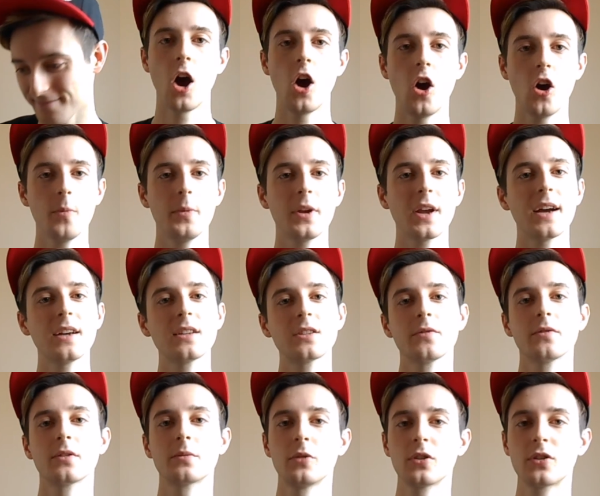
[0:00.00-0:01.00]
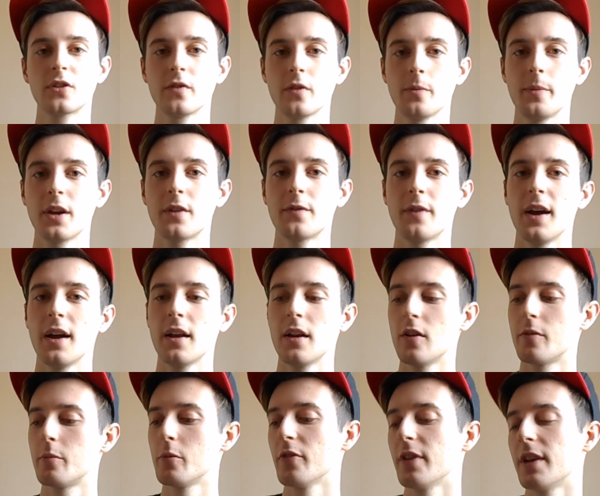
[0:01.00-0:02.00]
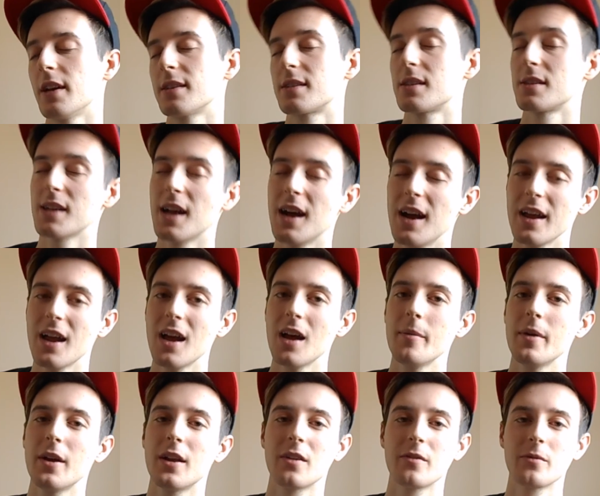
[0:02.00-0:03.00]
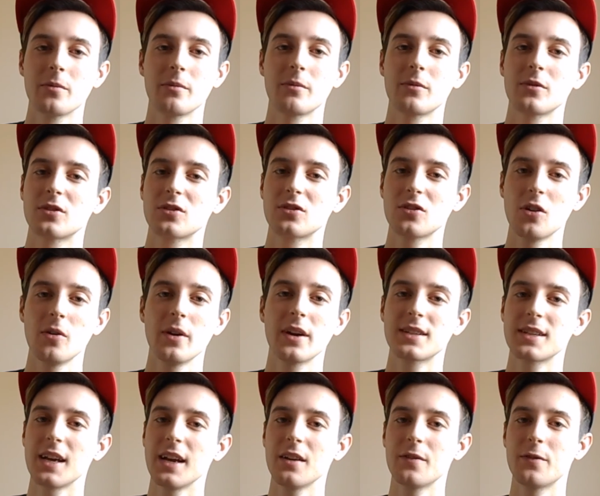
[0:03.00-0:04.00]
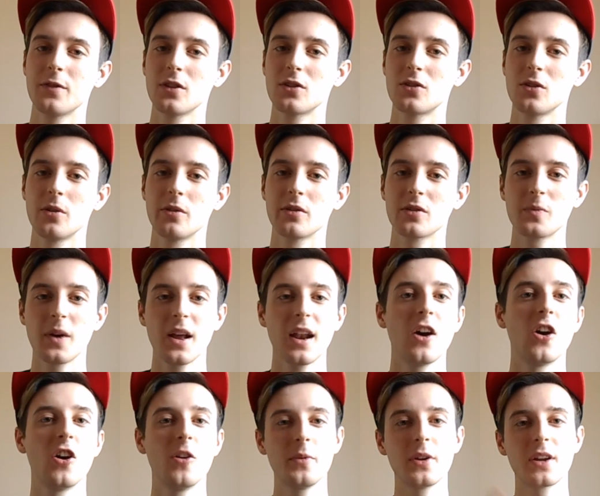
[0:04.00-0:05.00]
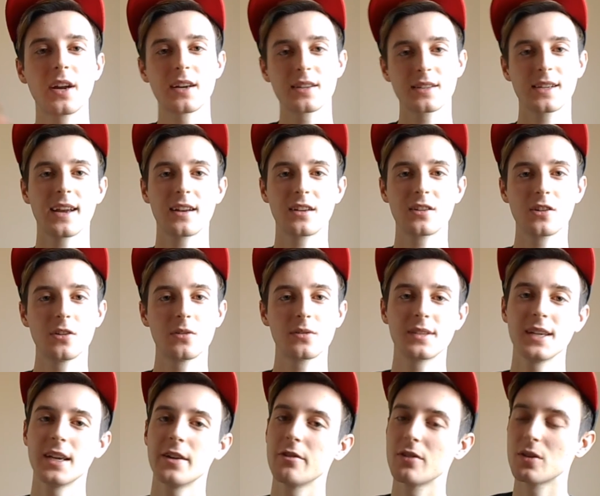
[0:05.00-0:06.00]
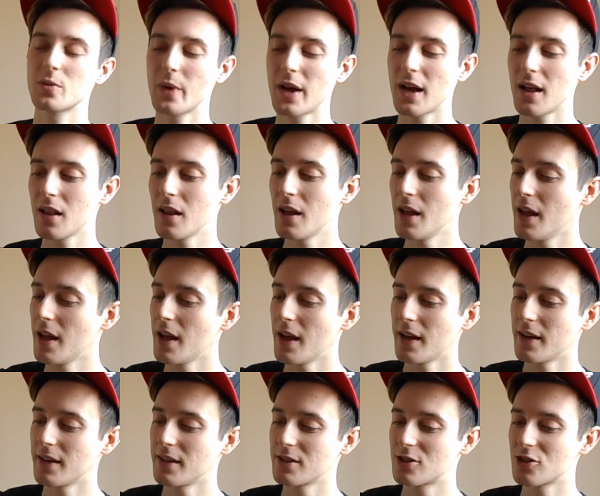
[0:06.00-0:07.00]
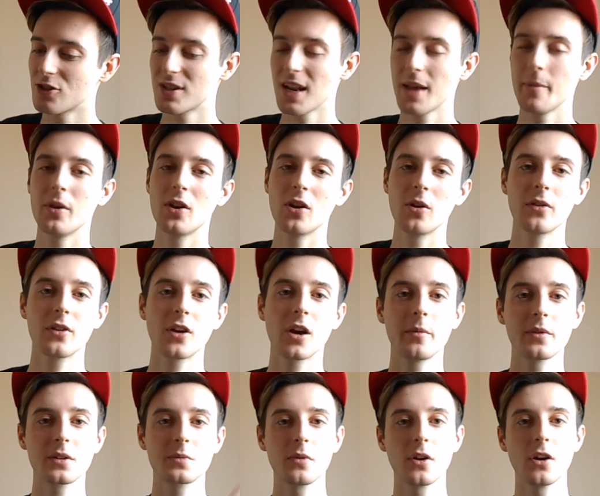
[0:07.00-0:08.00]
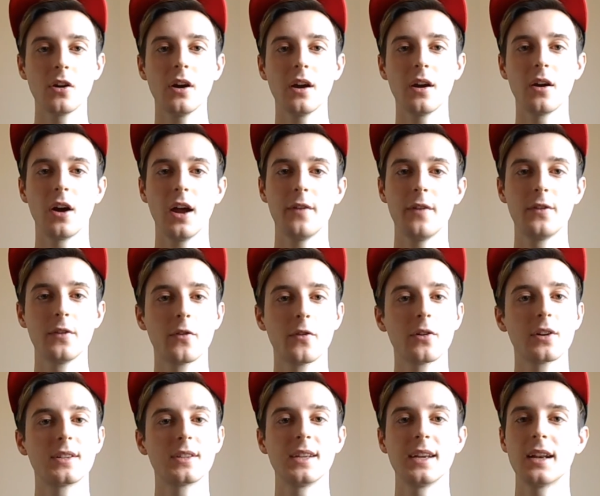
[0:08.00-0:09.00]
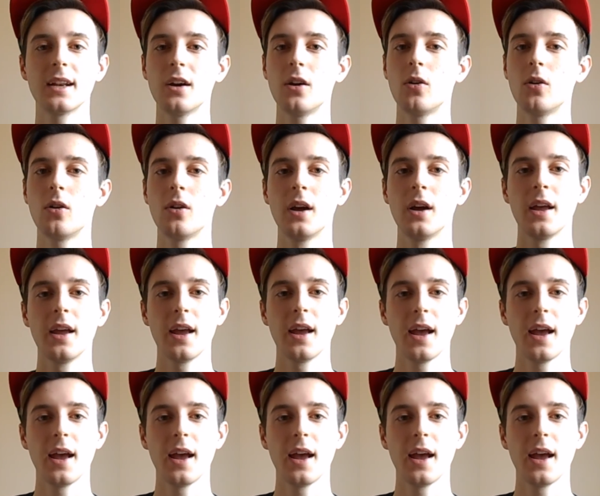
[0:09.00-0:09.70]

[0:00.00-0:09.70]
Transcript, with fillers: I hope you guys are as much of a big fan of Marina's as I am, and I'm so excited for the tour as well. I hope you guys get to go see her as well, and just let me know in the comments below if you've already seen it, or